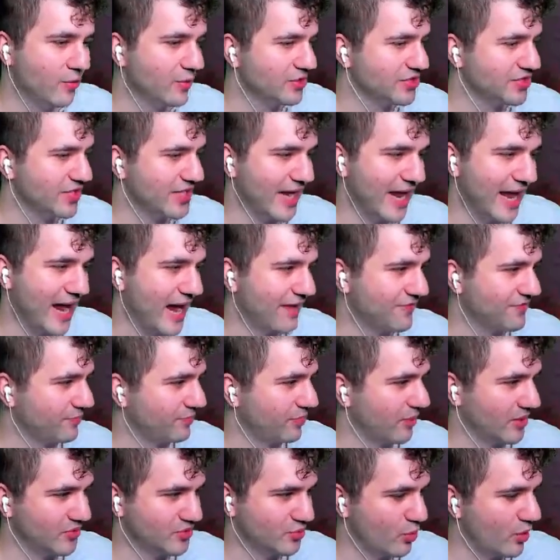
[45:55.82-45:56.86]
just going to have to
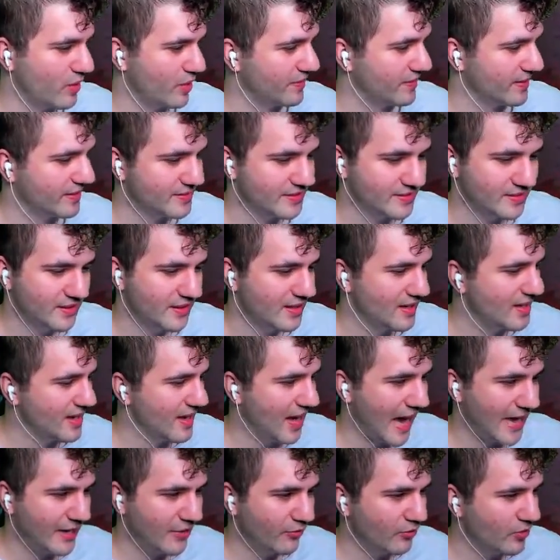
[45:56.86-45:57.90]
+1 this.
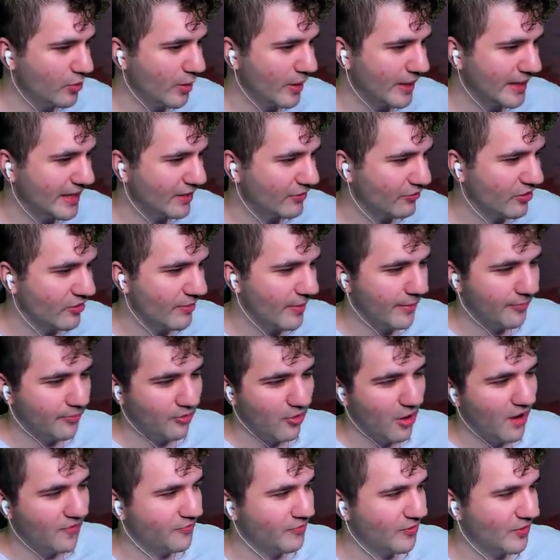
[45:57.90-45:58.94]
I don't really want to get rid of my
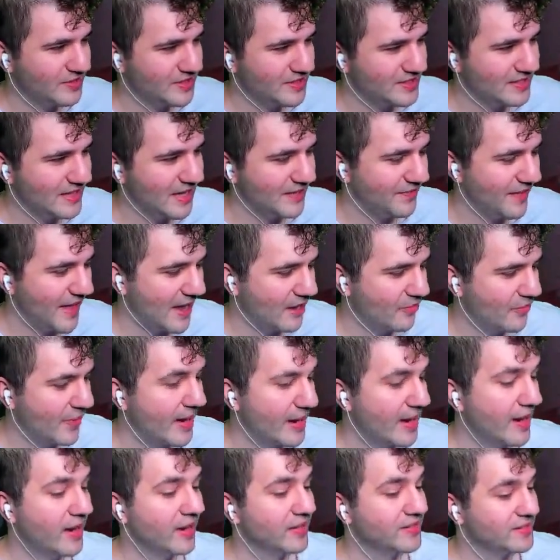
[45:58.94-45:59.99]
Proft. Plus, it's not that
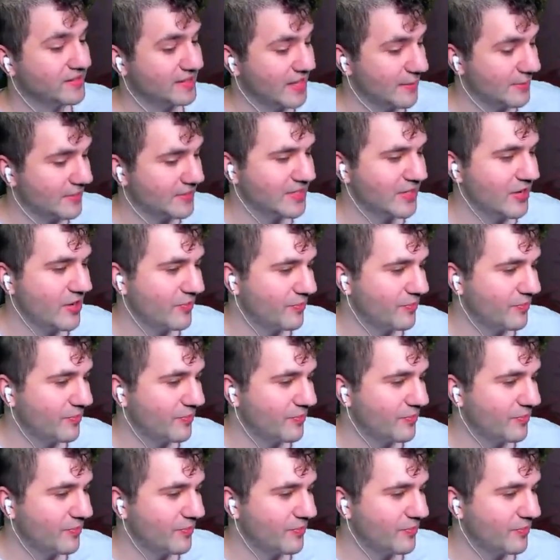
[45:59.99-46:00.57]
great. And a Cemetery